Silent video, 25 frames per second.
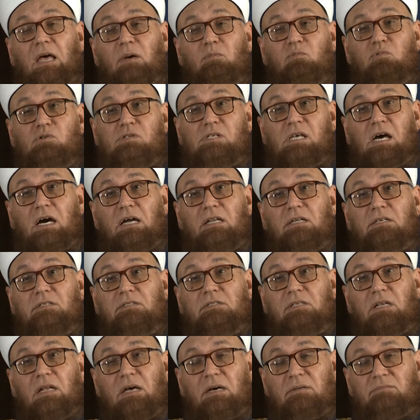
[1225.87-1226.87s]
Musa alayhi
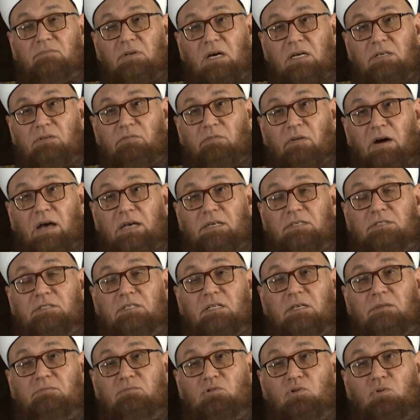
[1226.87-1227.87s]
salam advised
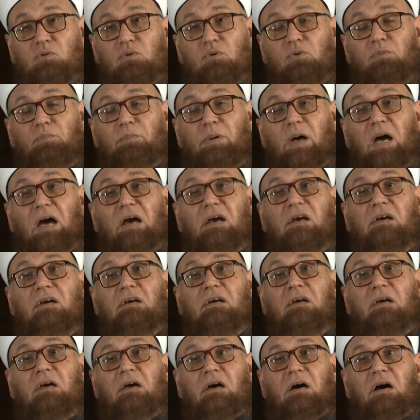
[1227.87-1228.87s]
him to go back
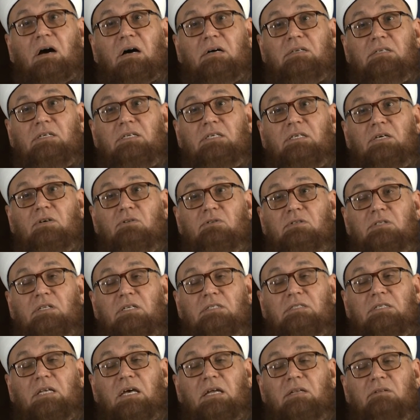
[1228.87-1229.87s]
and reduce
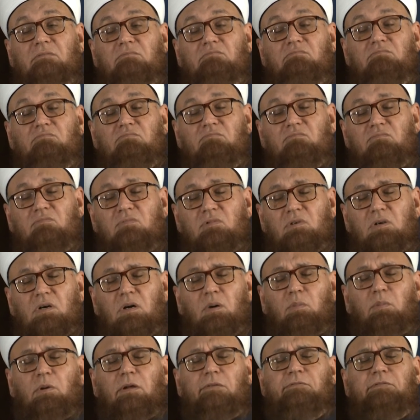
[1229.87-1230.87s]
this. And a
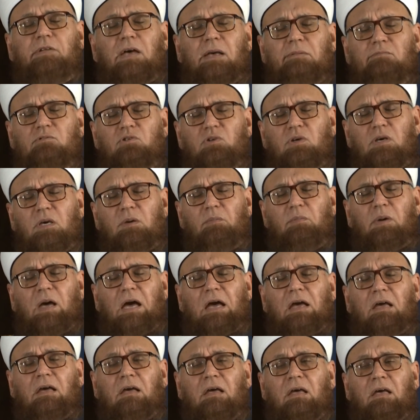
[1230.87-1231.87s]
couple of times going back